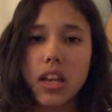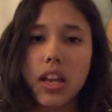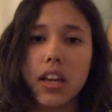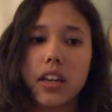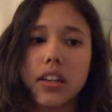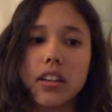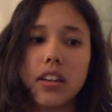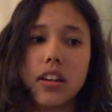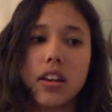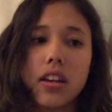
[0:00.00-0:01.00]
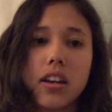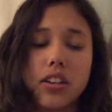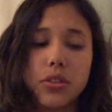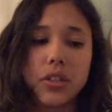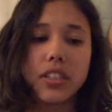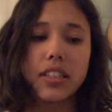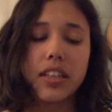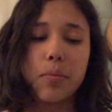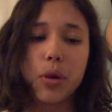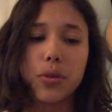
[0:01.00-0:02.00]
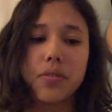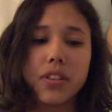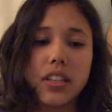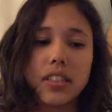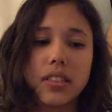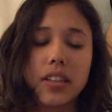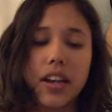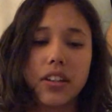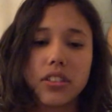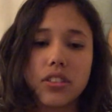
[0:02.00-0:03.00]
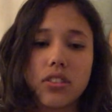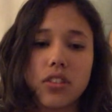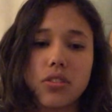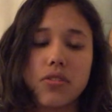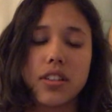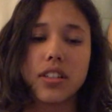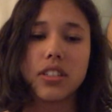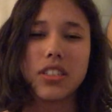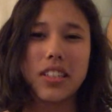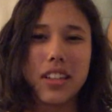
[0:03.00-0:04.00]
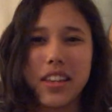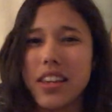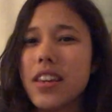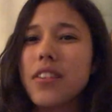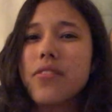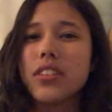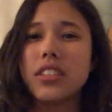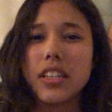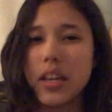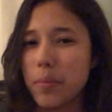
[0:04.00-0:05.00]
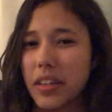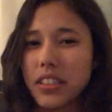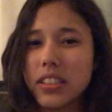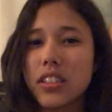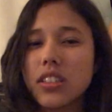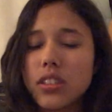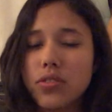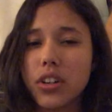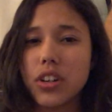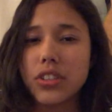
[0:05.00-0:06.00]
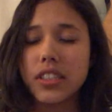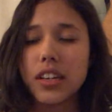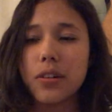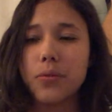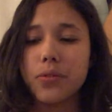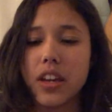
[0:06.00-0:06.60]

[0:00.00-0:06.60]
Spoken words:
And you can see that both of these characters also think that she's naive and she can't make decisions for herself.